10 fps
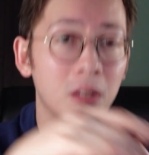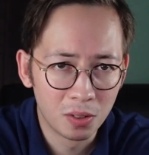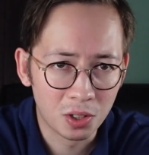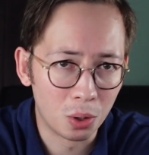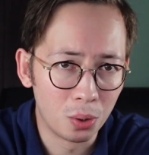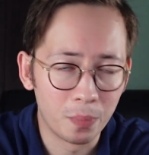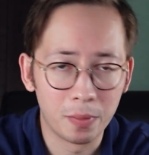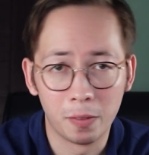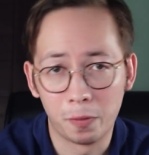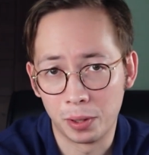So,
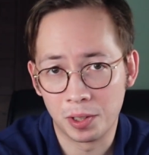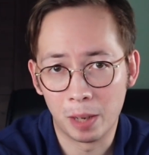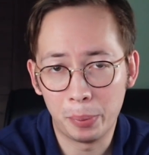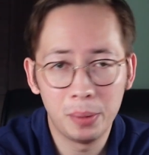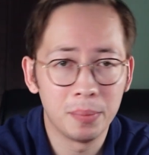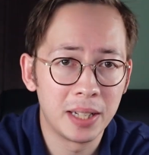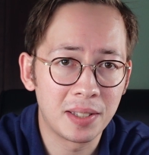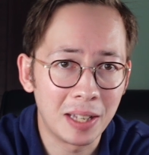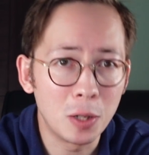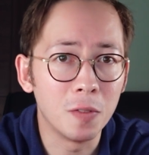for example, let's
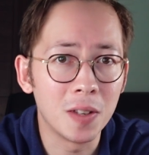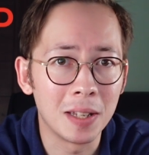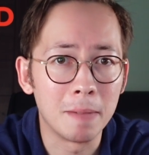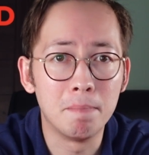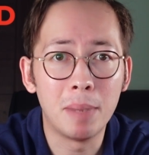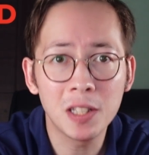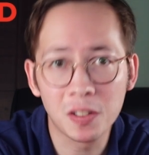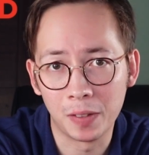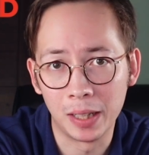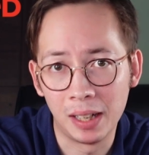say you visit
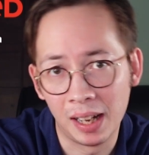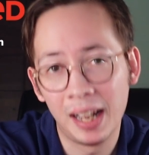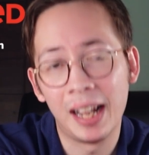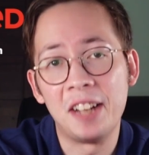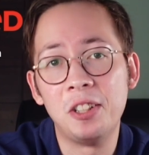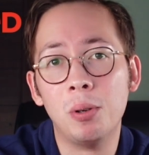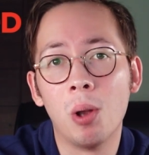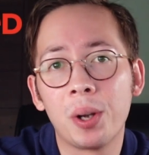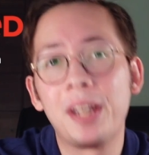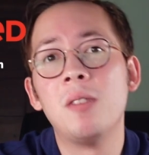BuzzFeed and you
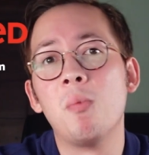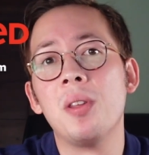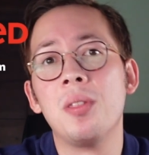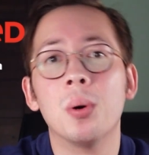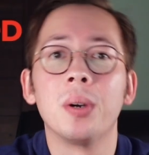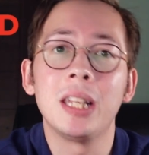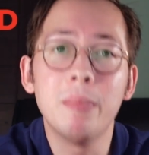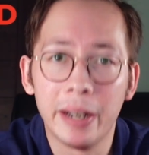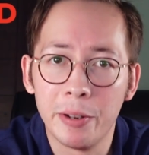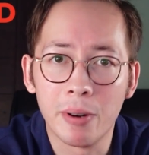log in with your
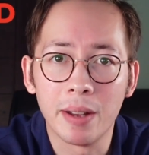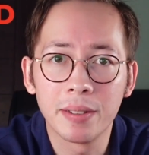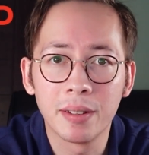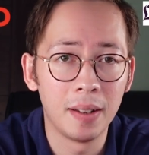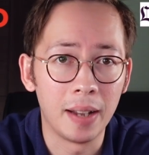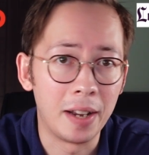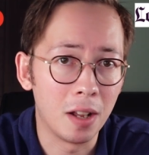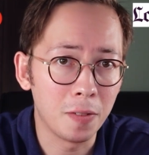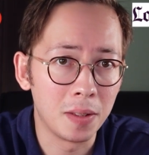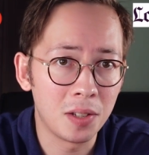email address. And
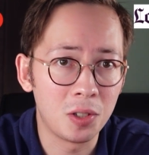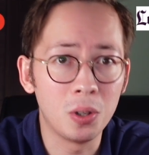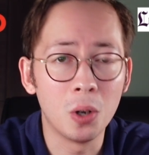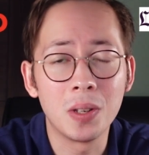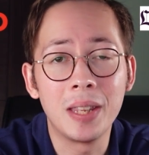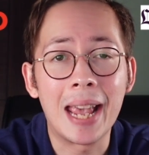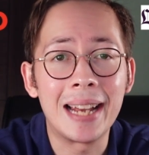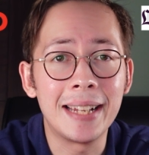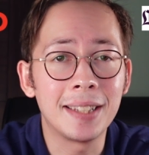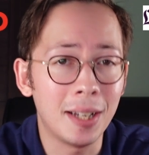after this, you go to the
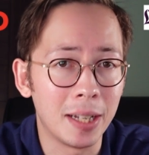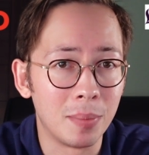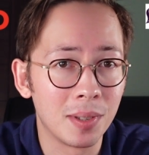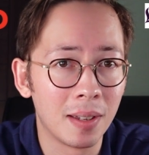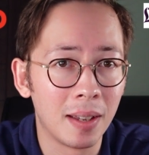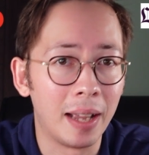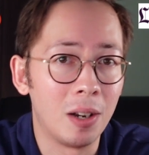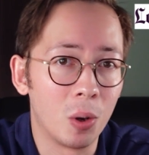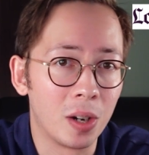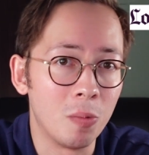LA Times and
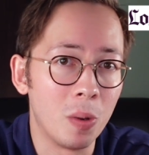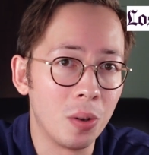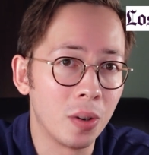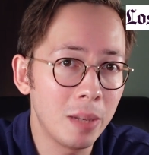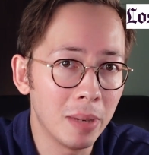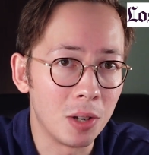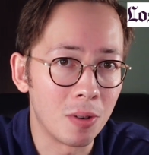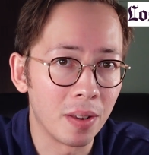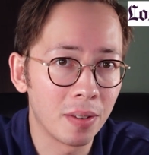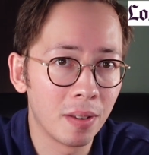log in with your email
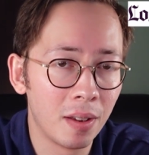address.